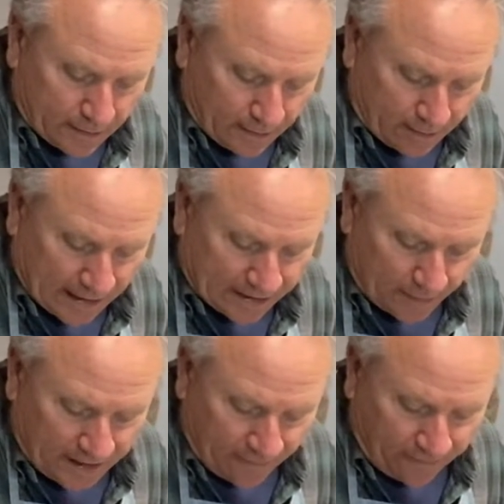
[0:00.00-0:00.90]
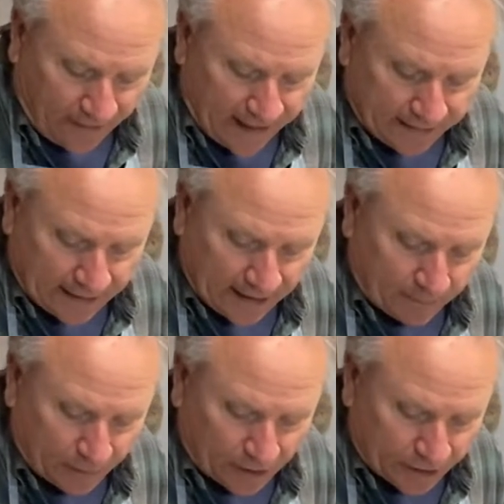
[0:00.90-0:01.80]
or not to be a fake kind
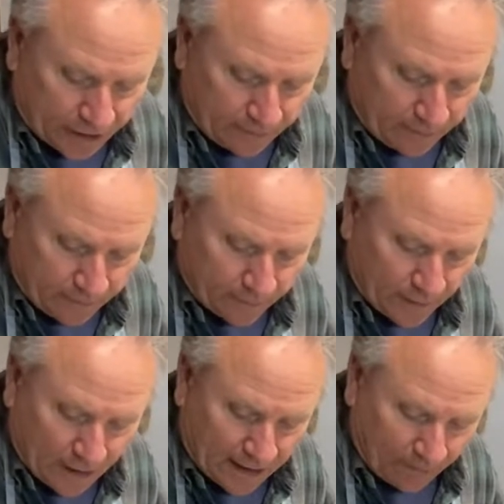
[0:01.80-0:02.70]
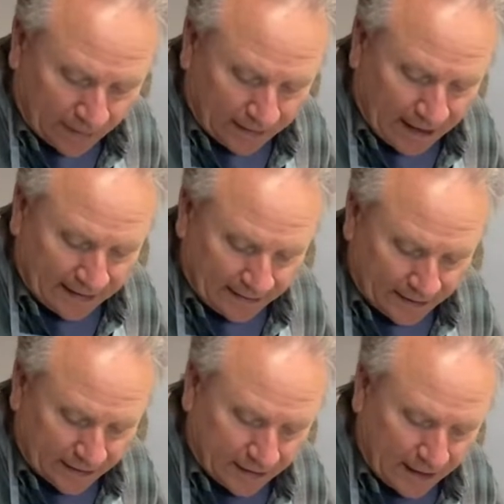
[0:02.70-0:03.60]
of person. Oh, I'm really liking
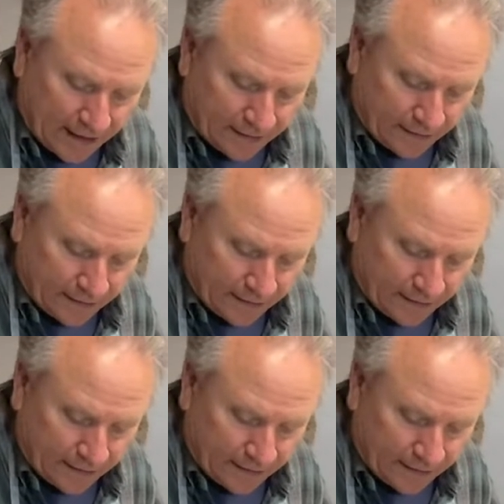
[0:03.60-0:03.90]
this, guys.